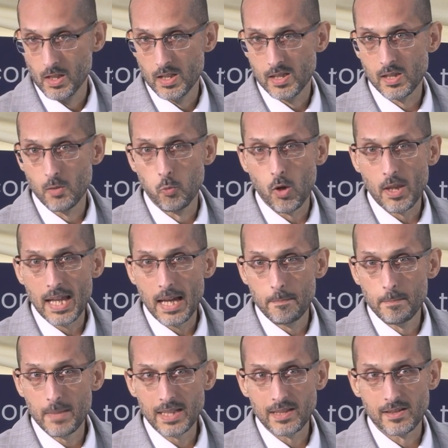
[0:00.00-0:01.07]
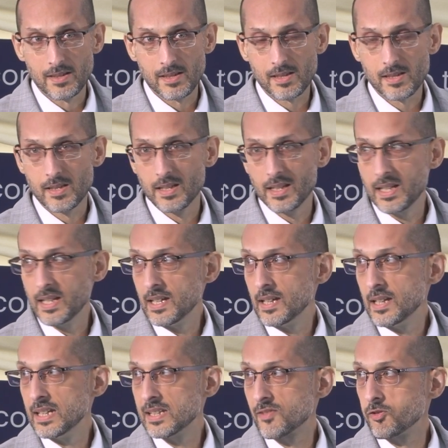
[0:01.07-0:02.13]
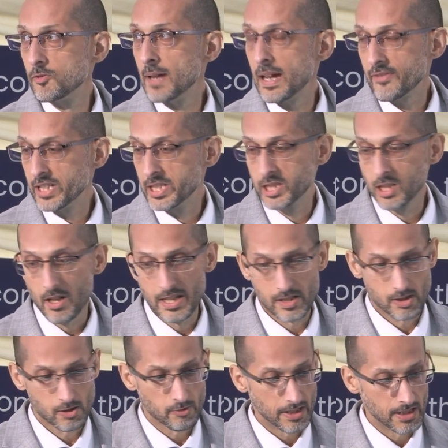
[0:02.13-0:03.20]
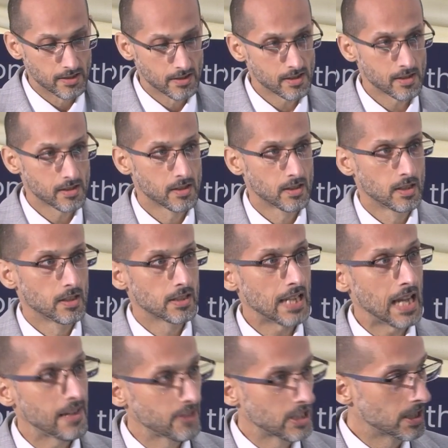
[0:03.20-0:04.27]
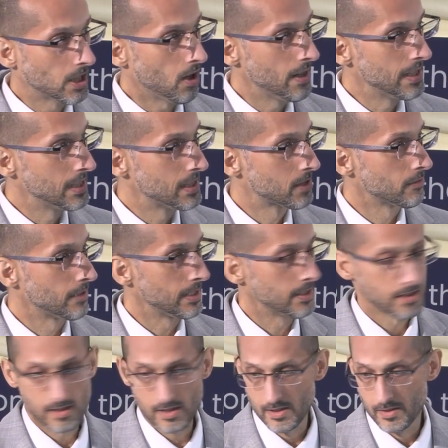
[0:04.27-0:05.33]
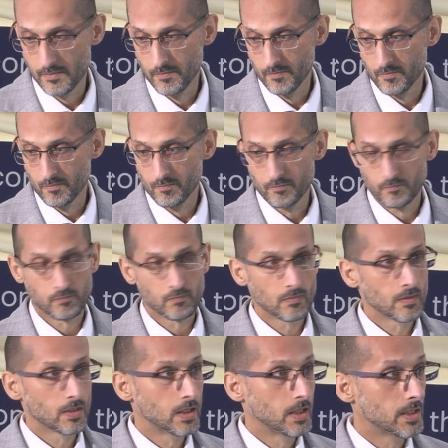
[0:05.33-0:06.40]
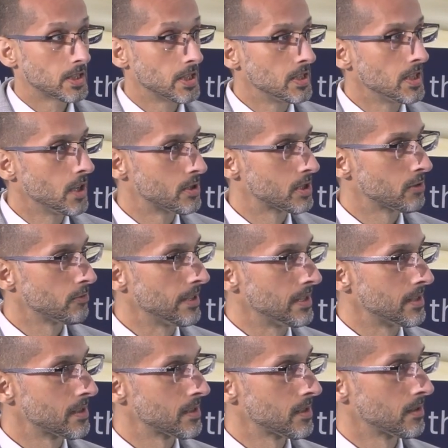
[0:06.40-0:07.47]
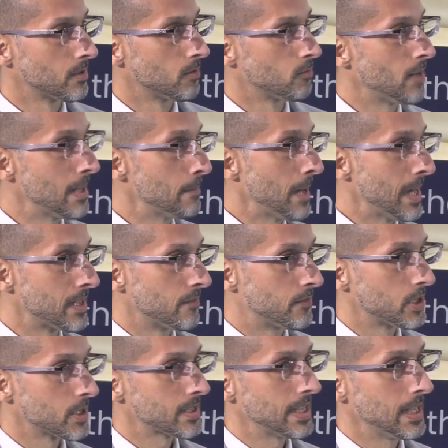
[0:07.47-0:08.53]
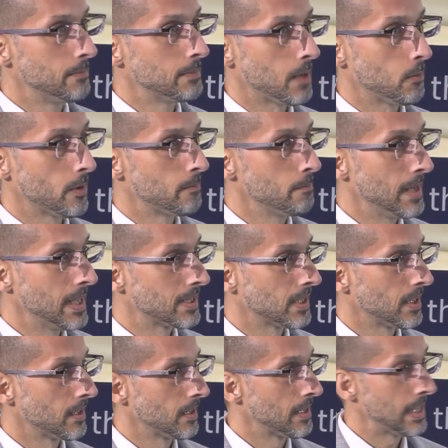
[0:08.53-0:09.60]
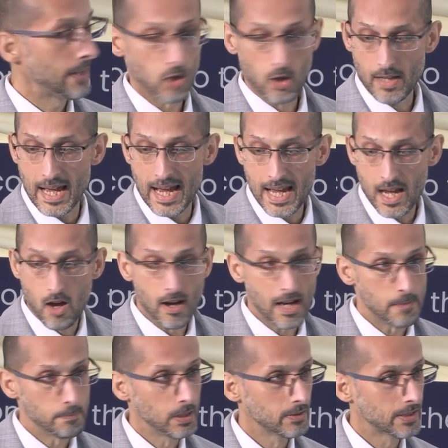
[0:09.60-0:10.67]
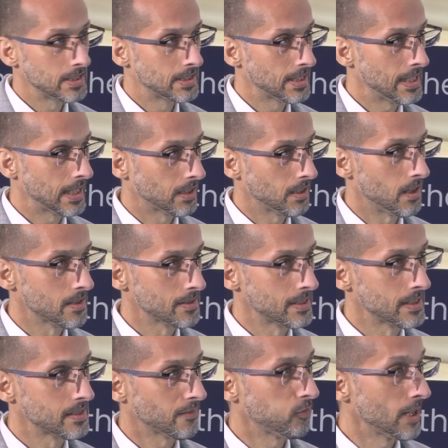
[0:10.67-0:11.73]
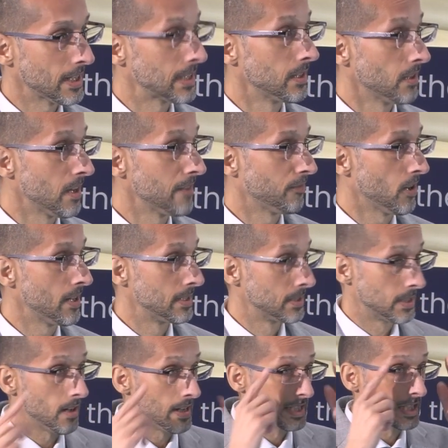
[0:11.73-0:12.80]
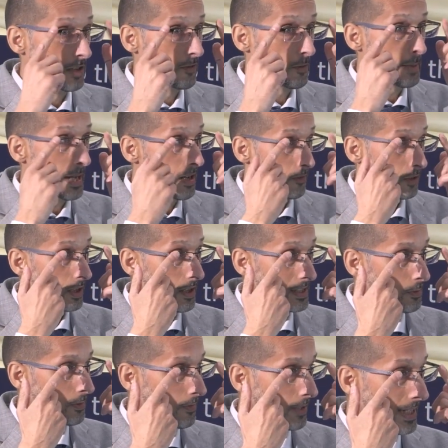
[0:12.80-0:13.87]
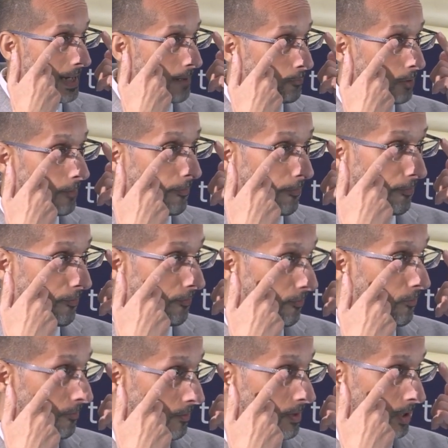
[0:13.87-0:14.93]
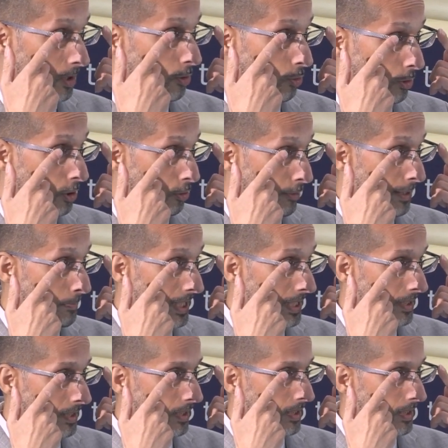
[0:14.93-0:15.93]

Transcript: So what that means is from having giant screens to having tiny screens to no screens. Ray-Ban have just teamed up with Meta and they've got AI built into their glasses. Frankly, I find the idea of a pair of glasses with a camera creepy.